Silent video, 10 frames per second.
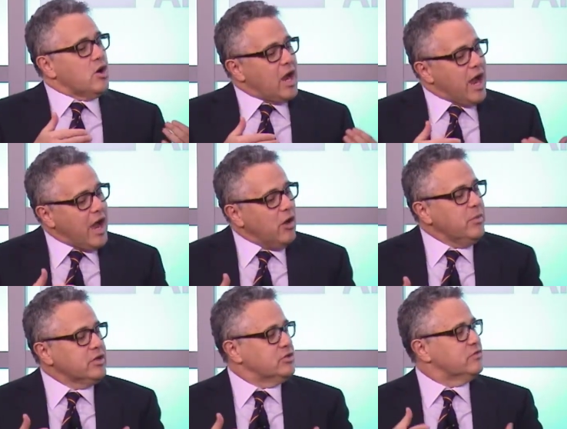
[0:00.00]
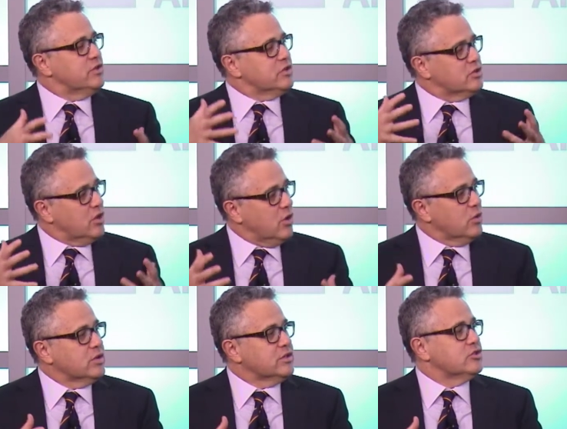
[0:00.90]
How much of this
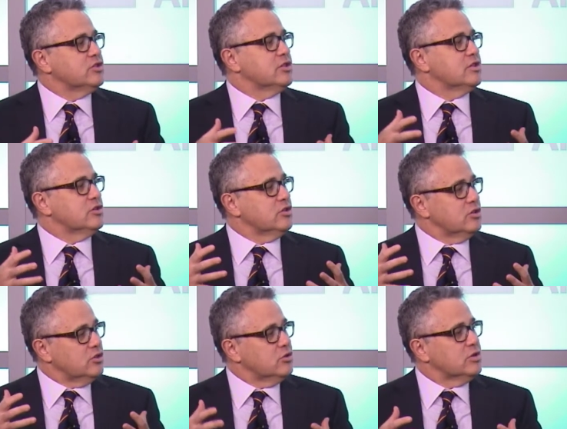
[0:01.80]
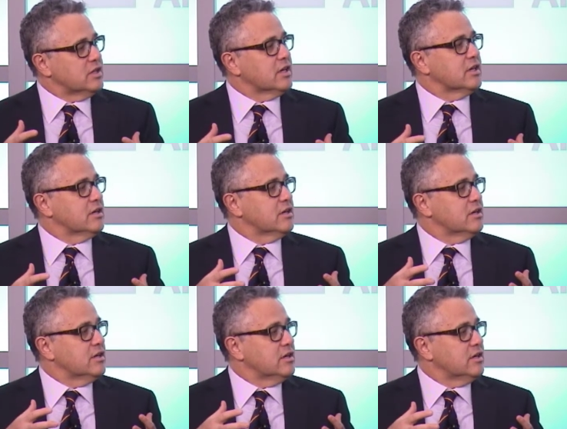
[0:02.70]
coalition do you think
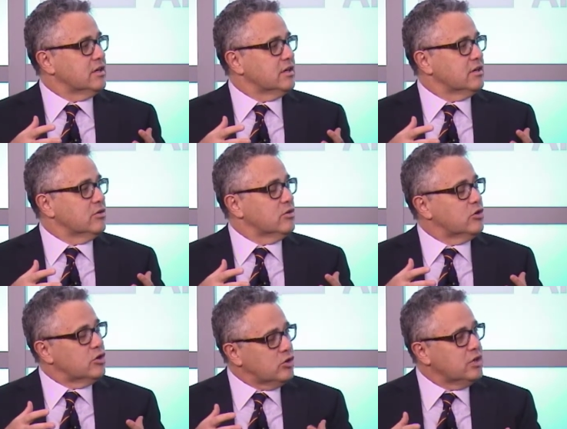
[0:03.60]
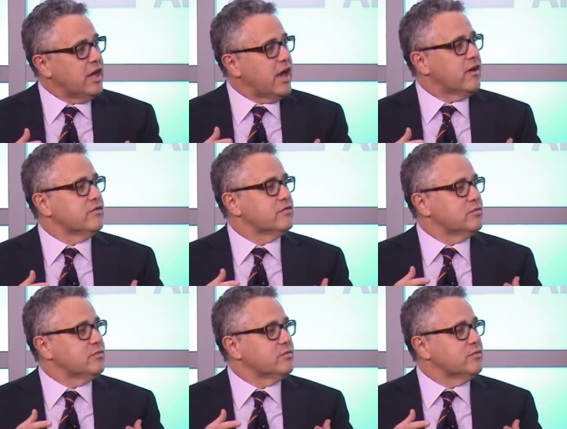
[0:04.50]
could have